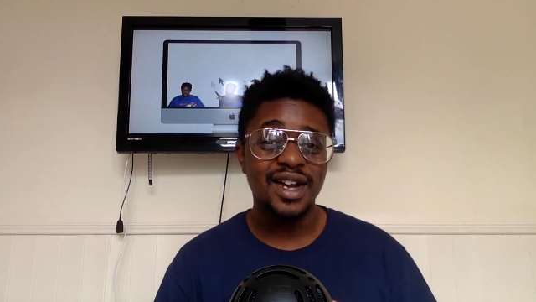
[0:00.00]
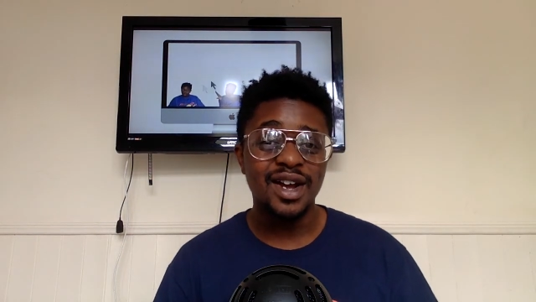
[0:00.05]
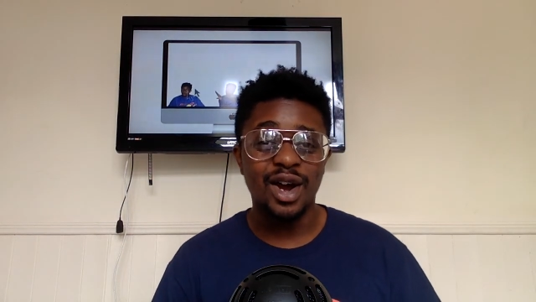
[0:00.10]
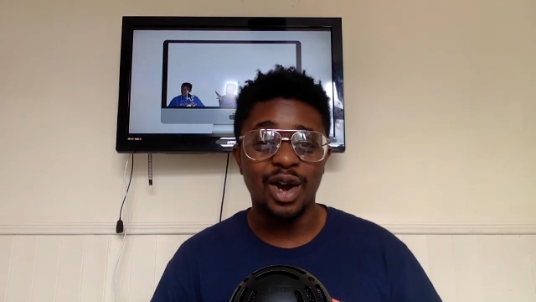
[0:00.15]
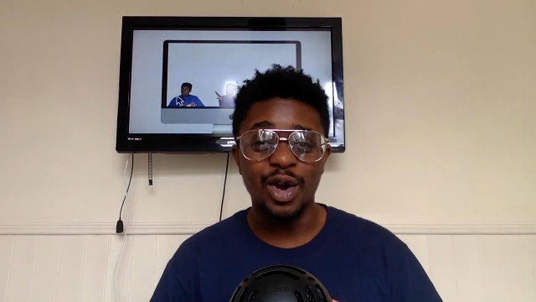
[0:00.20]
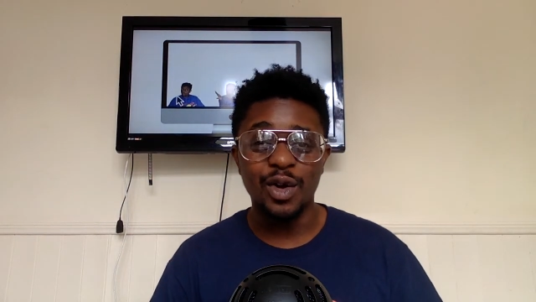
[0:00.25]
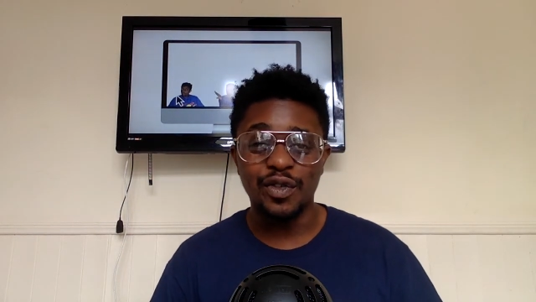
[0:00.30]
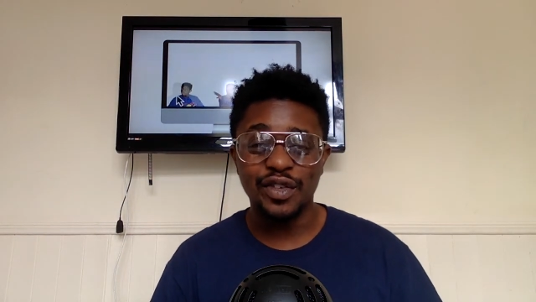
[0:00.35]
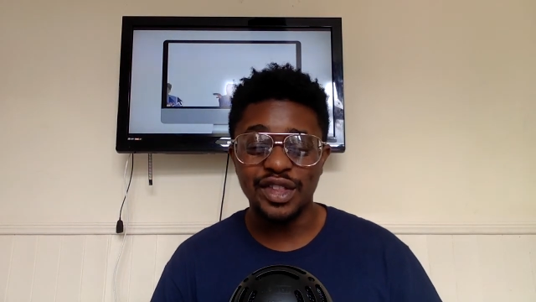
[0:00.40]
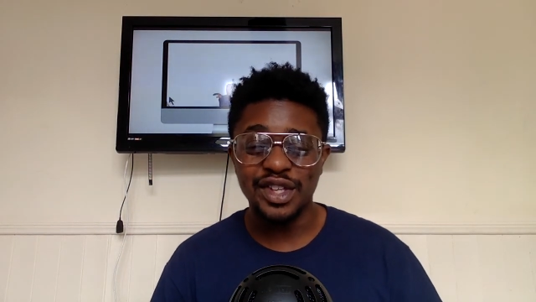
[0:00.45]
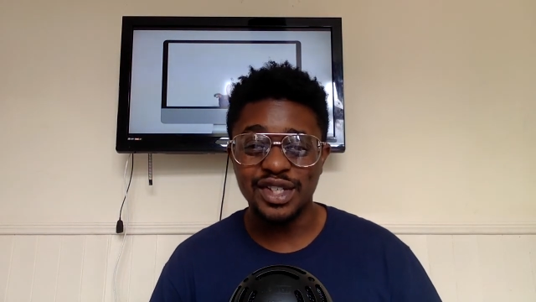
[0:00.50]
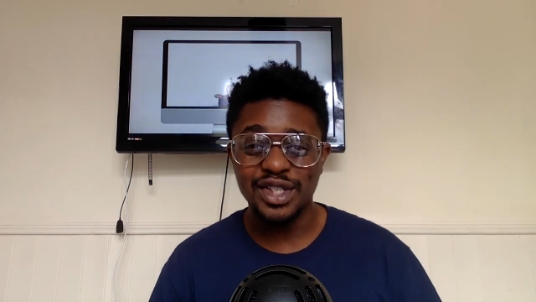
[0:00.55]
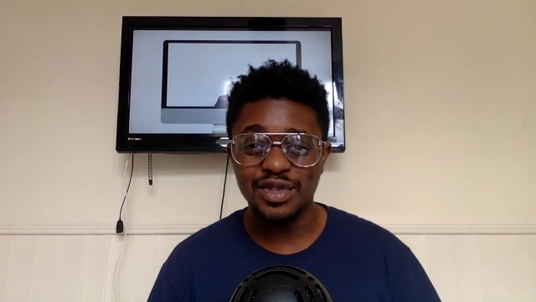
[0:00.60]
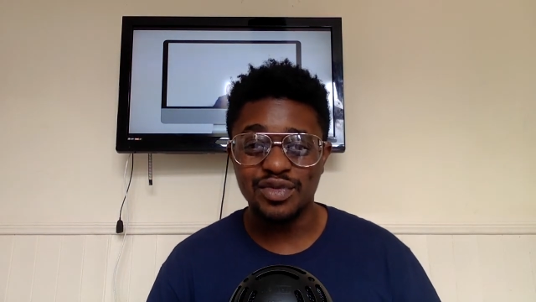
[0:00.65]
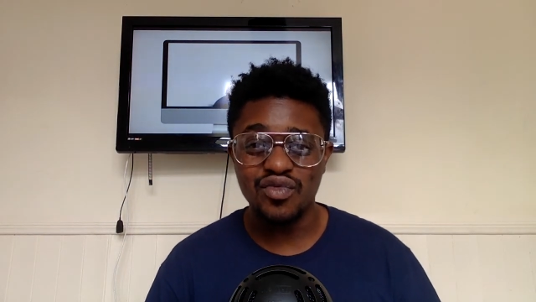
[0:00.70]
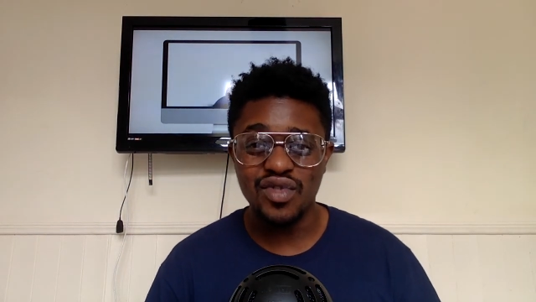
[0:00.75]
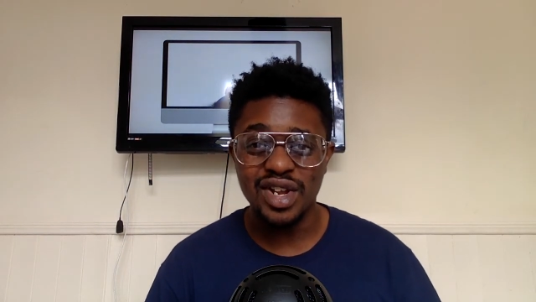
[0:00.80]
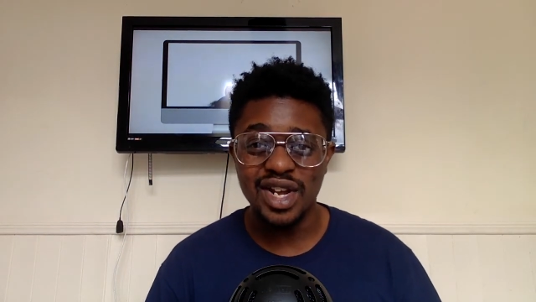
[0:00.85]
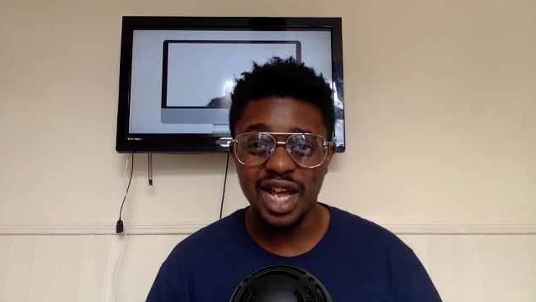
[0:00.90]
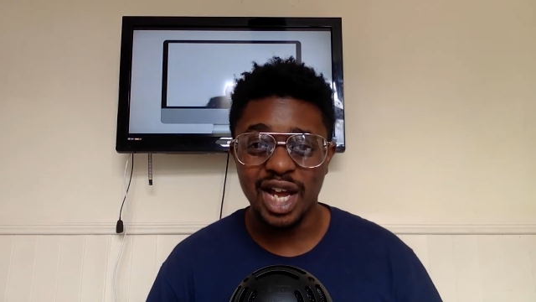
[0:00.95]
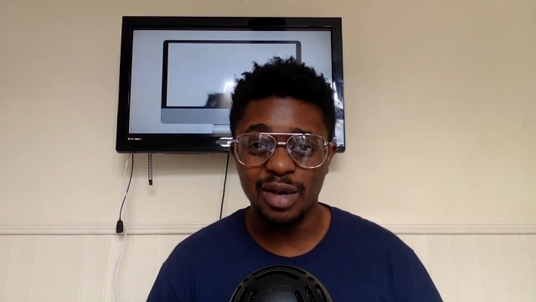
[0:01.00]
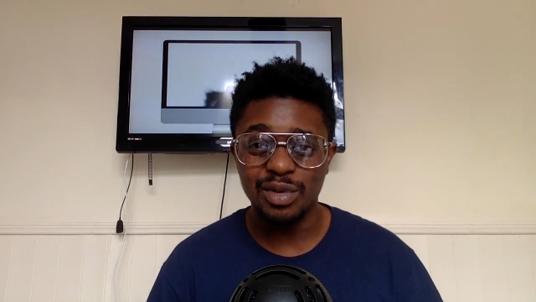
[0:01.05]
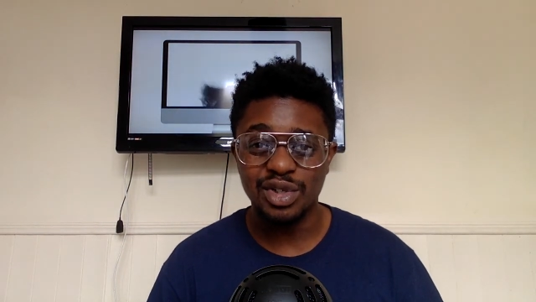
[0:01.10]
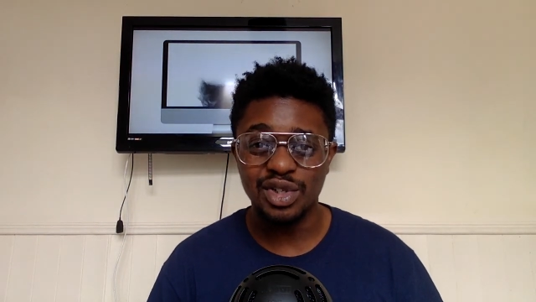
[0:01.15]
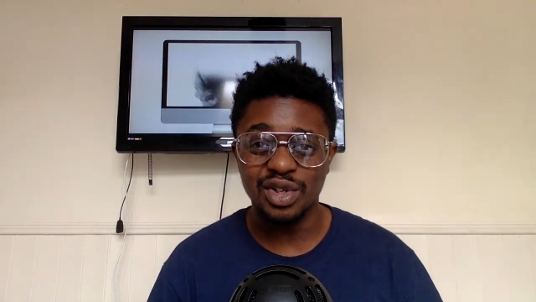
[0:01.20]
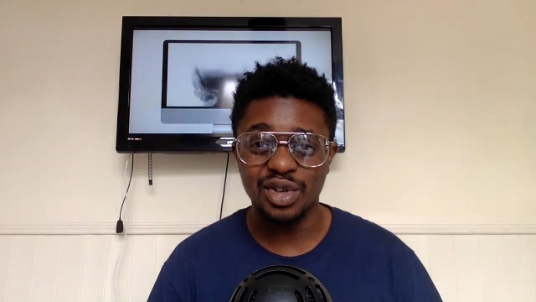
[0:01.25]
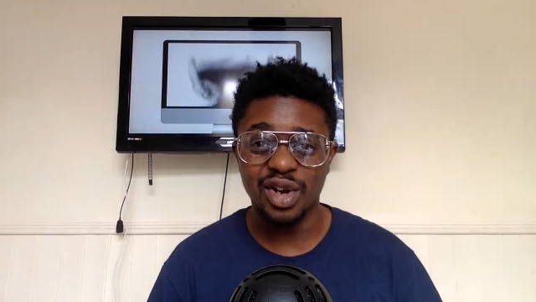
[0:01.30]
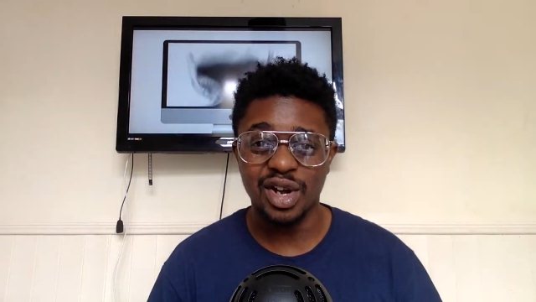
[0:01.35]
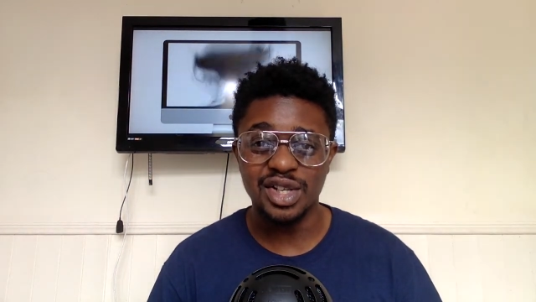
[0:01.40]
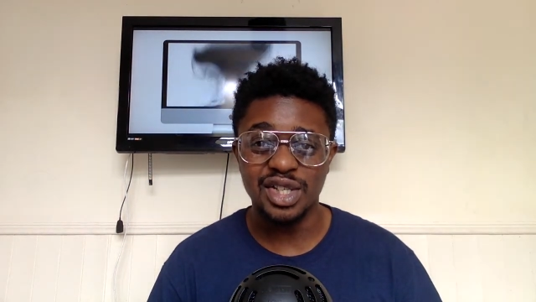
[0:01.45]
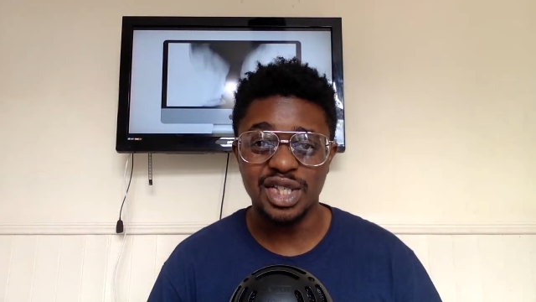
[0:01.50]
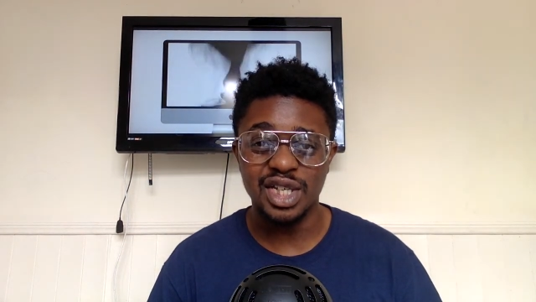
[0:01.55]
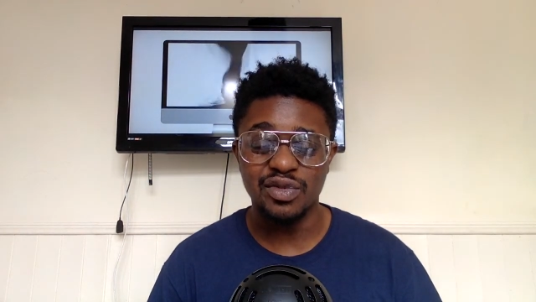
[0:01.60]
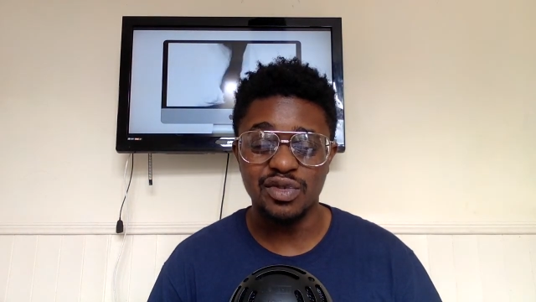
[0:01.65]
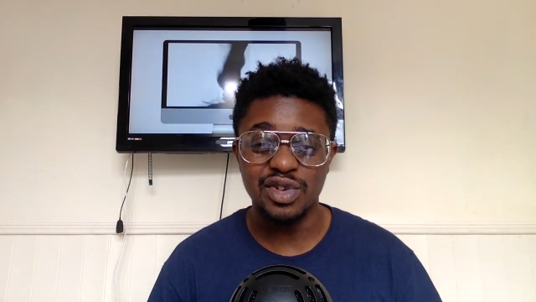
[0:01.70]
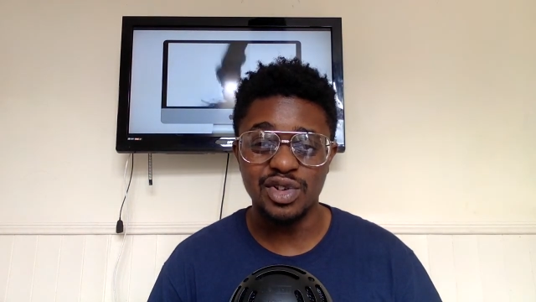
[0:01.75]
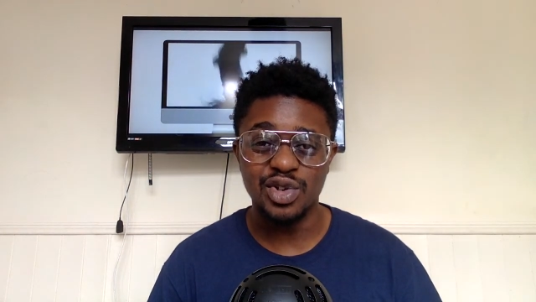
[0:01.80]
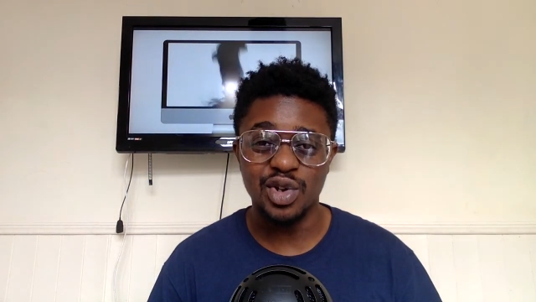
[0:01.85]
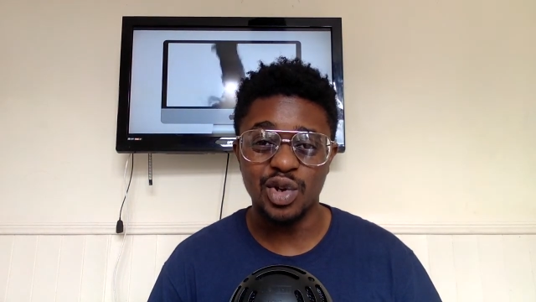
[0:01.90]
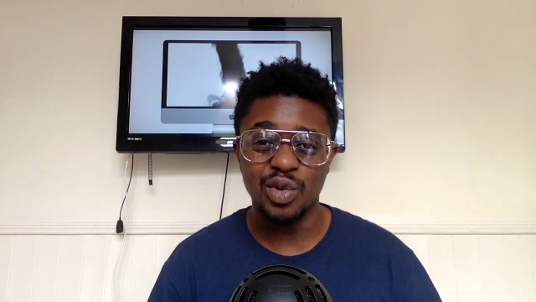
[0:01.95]
Hopefully this has really helped you guys and you've
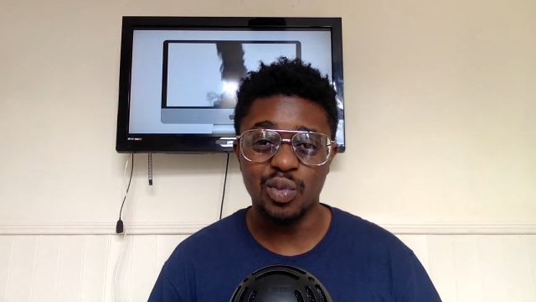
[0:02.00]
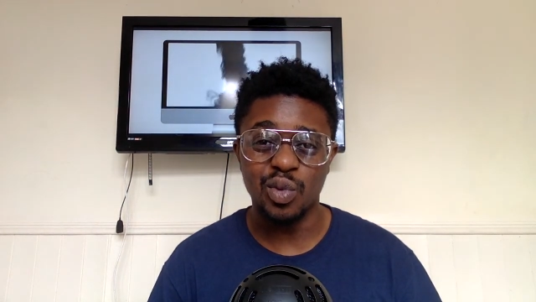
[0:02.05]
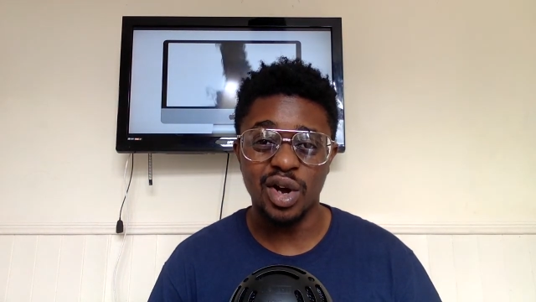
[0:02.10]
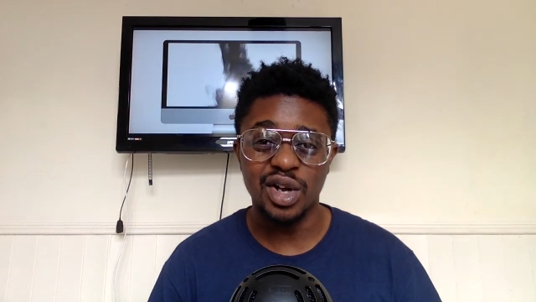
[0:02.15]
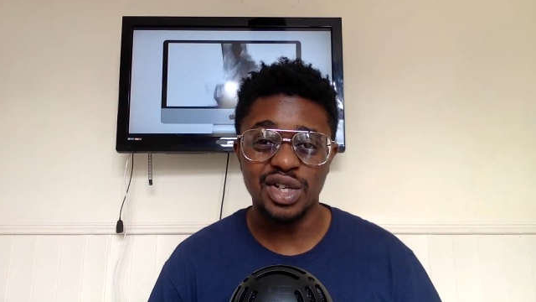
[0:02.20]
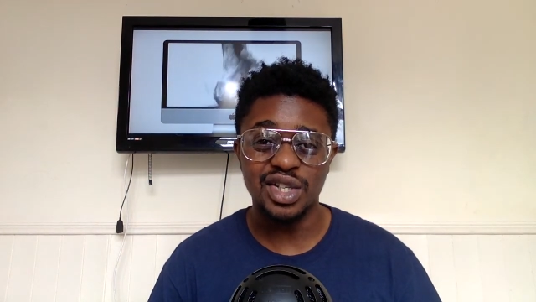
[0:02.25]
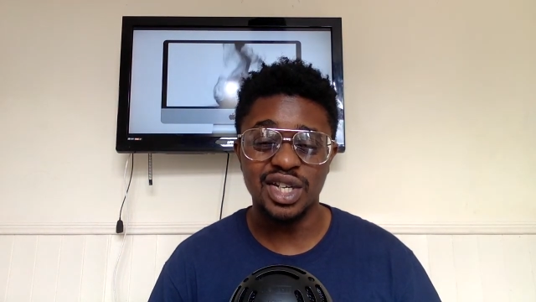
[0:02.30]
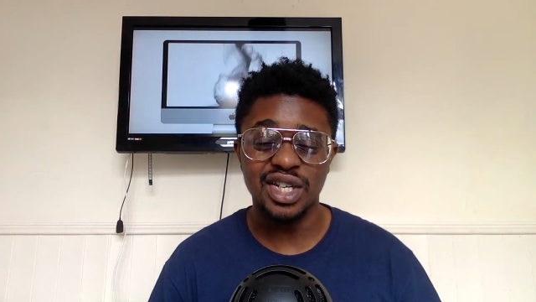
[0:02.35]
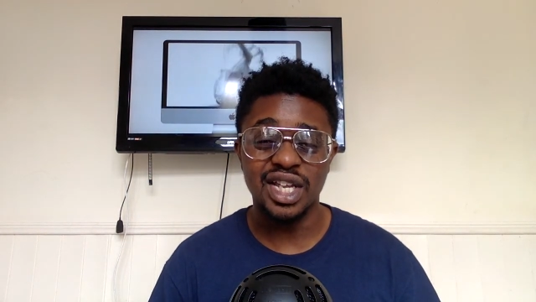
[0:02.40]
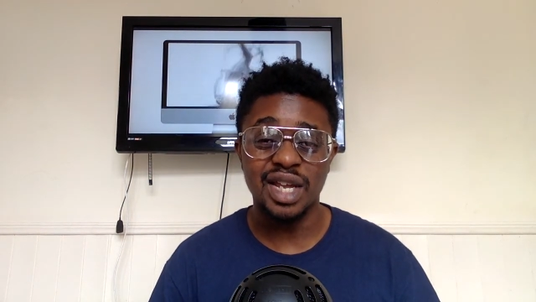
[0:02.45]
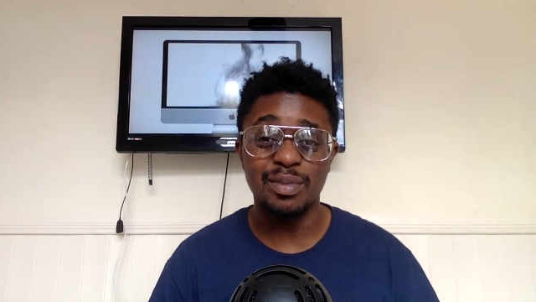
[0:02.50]
enjoyed watching.